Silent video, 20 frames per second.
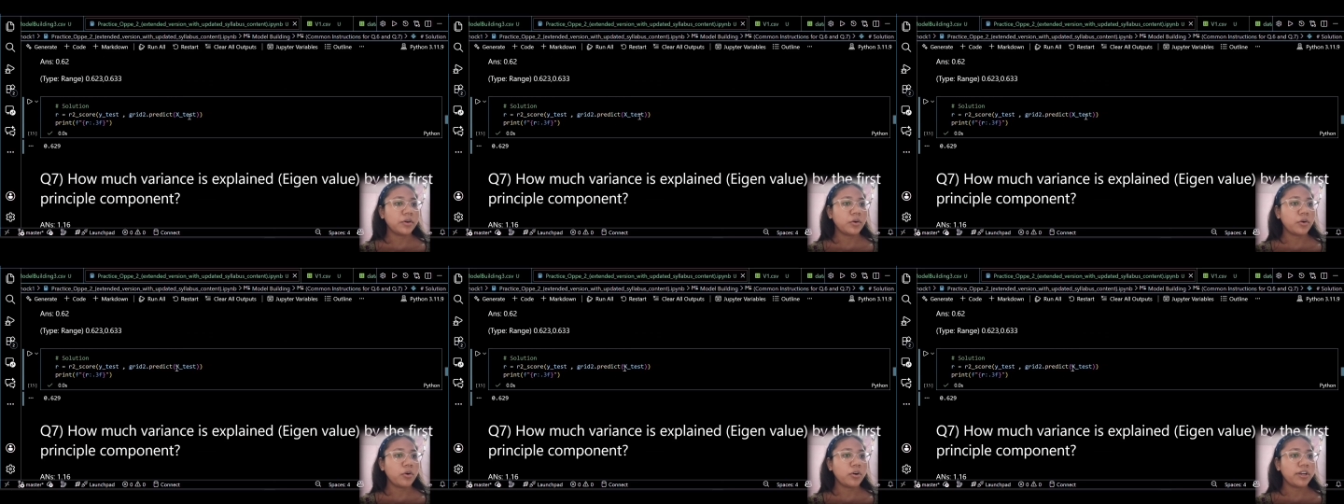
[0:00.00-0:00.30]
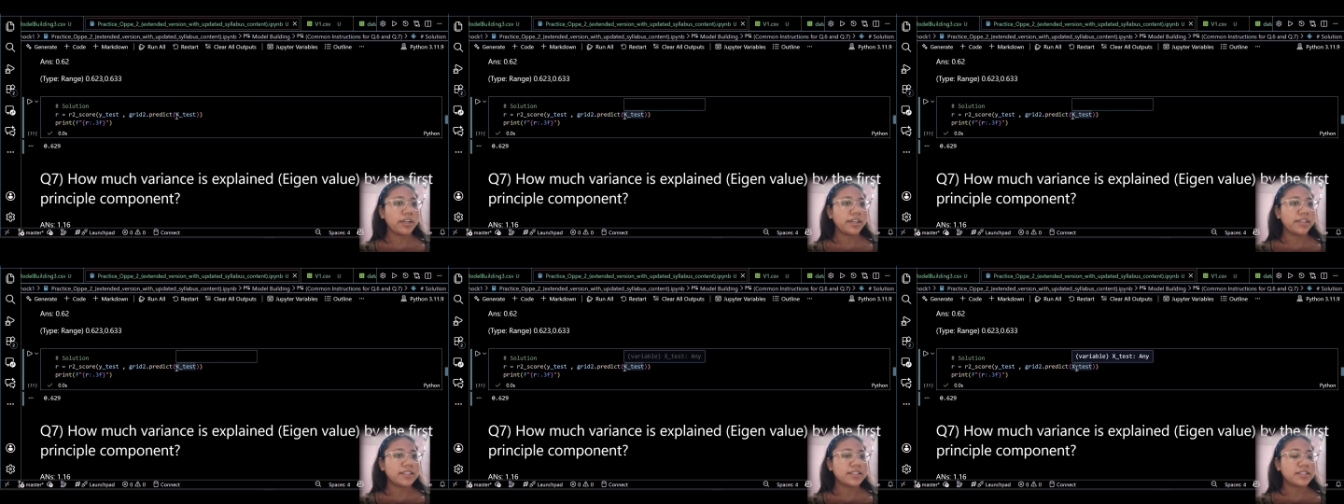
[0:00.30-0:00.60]

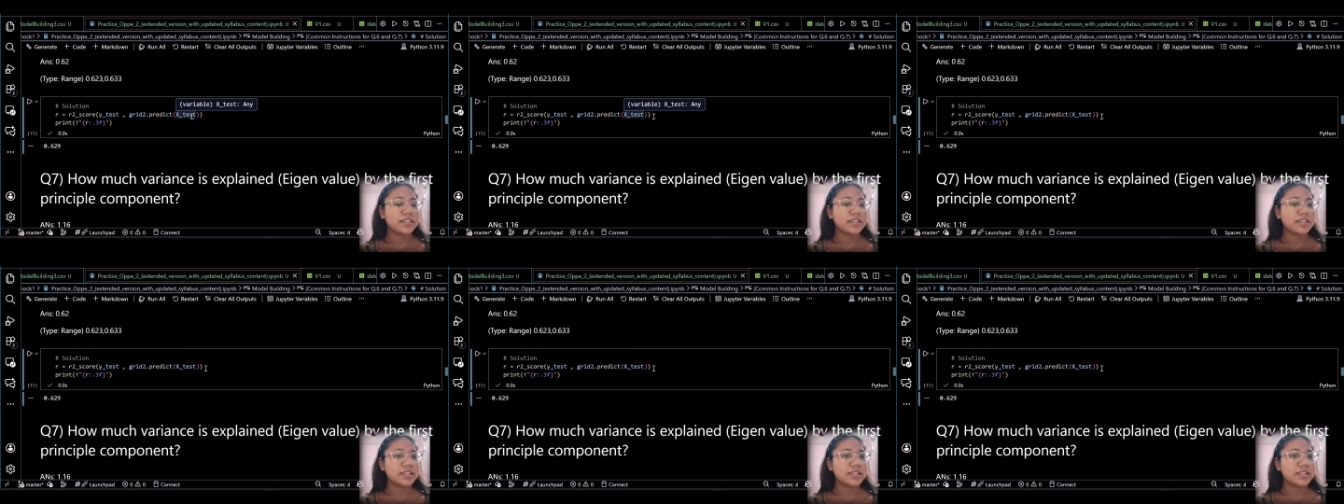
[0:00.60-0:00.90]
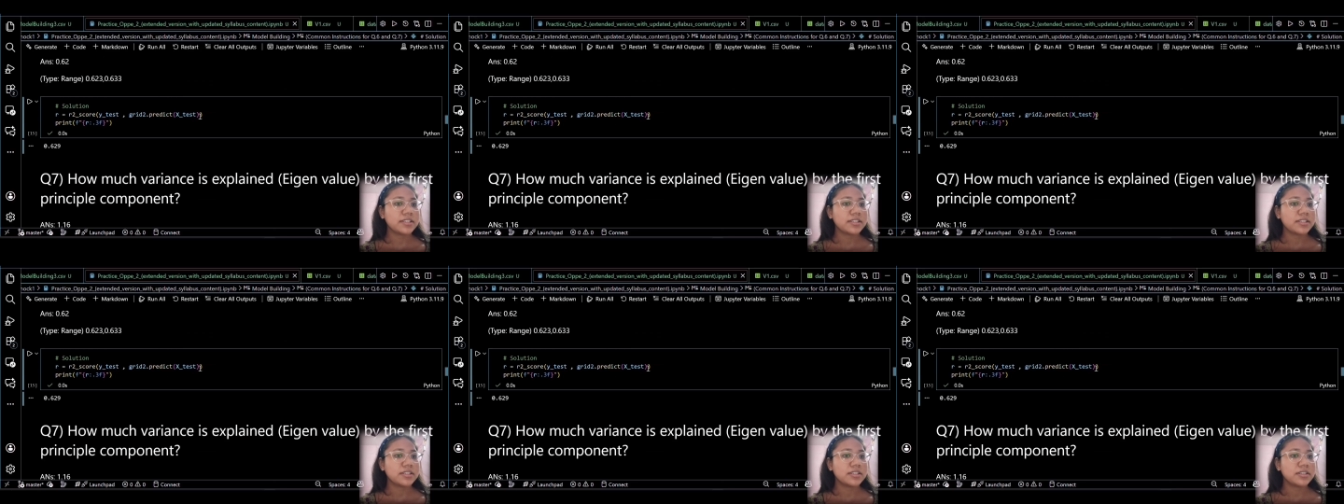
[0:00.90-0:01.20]
on next
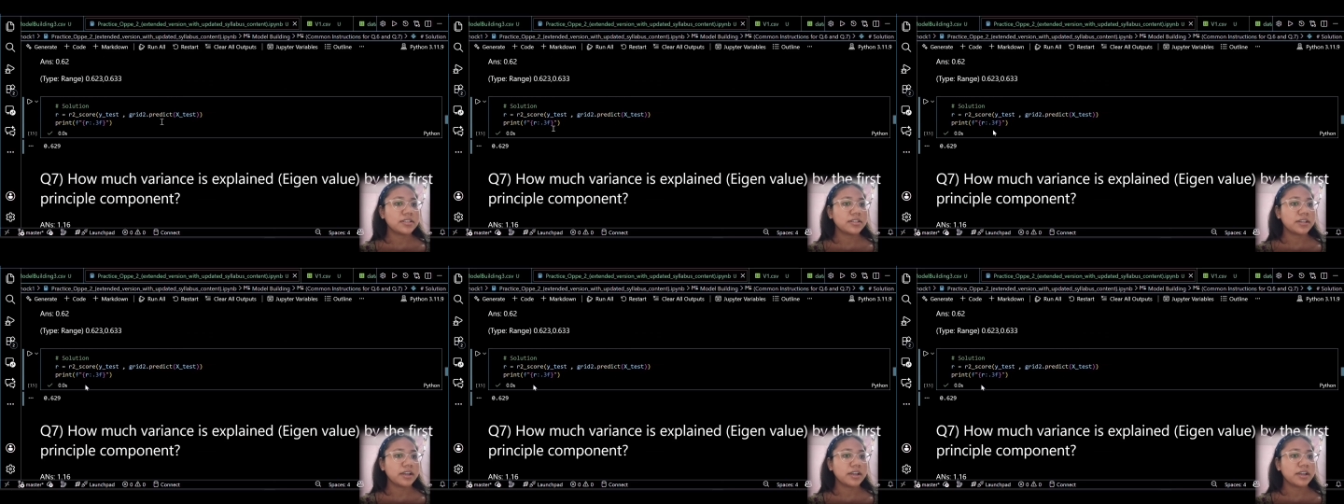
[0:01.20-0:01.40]
test,